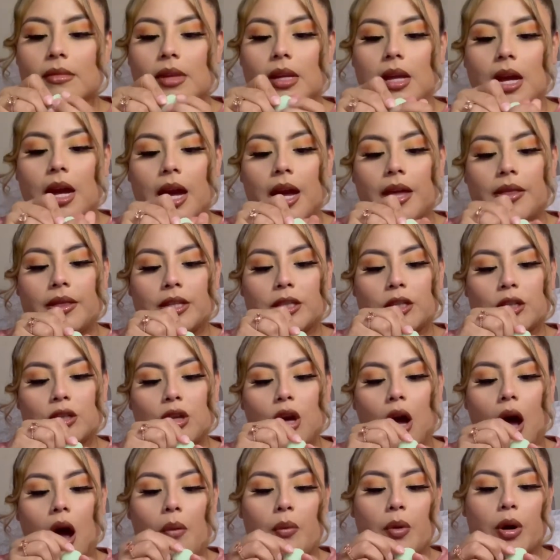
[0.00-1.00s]
And this is the
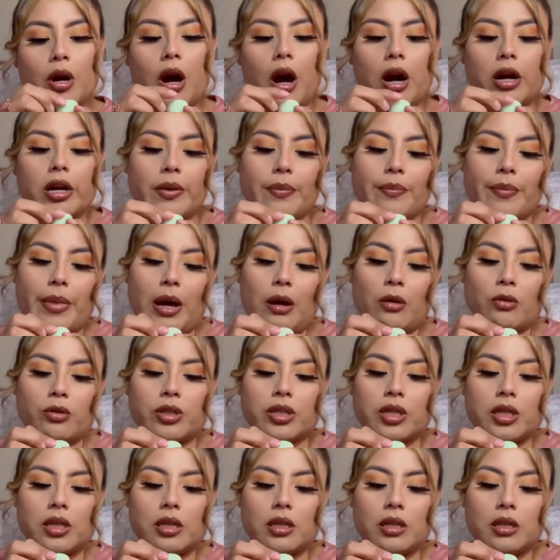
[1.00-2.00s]
avocado melt
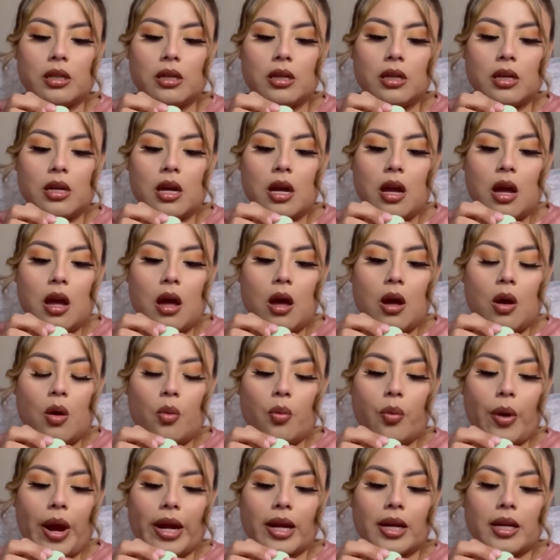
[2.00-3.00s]

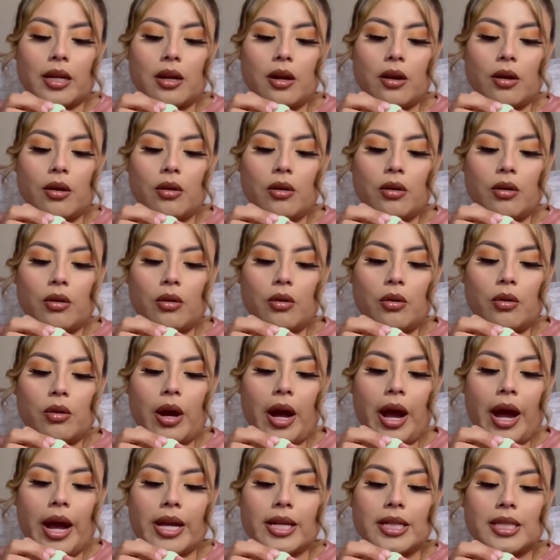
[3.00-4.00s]
Retinol
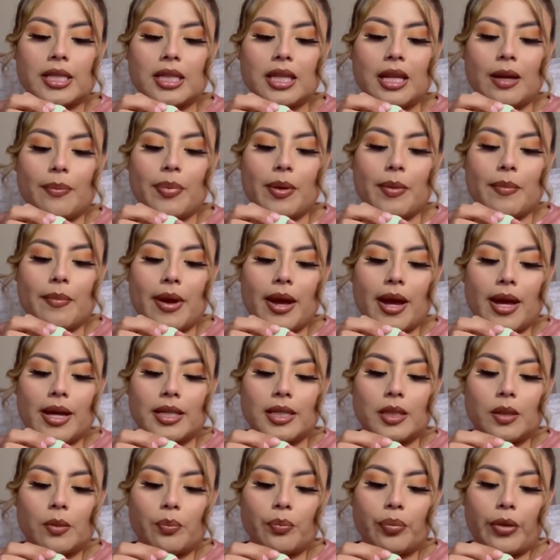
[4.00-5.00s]
Eye Sleeping Mask,
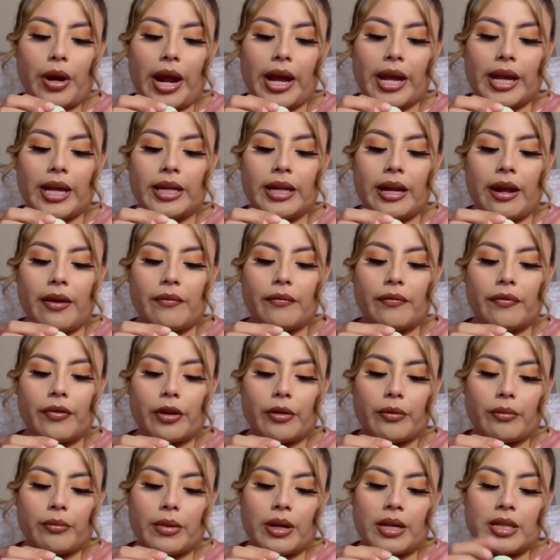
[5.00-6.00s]
bright and
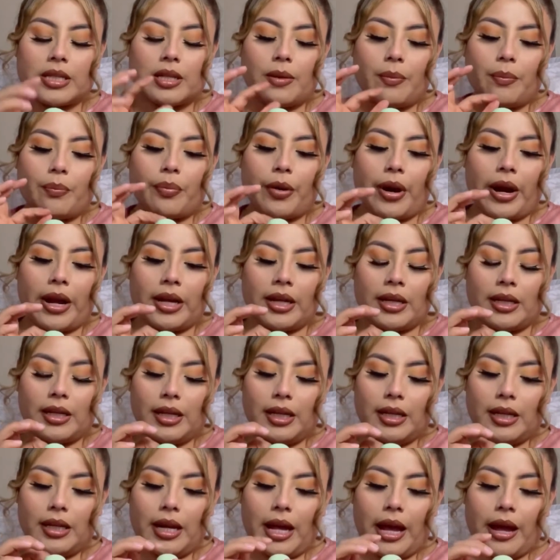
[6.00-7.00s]
firm. It's a
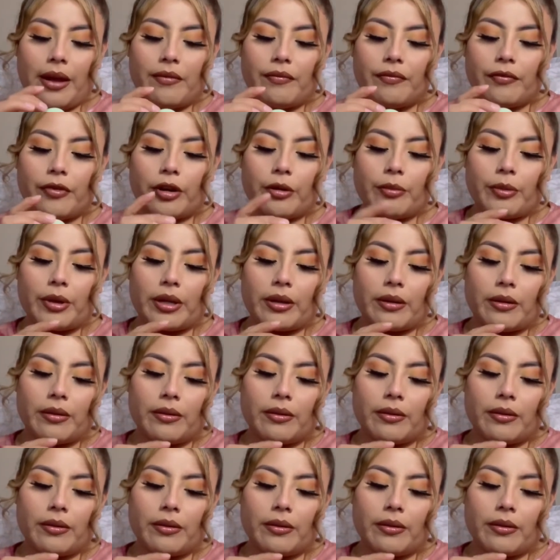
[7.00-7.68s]
brightening and firming.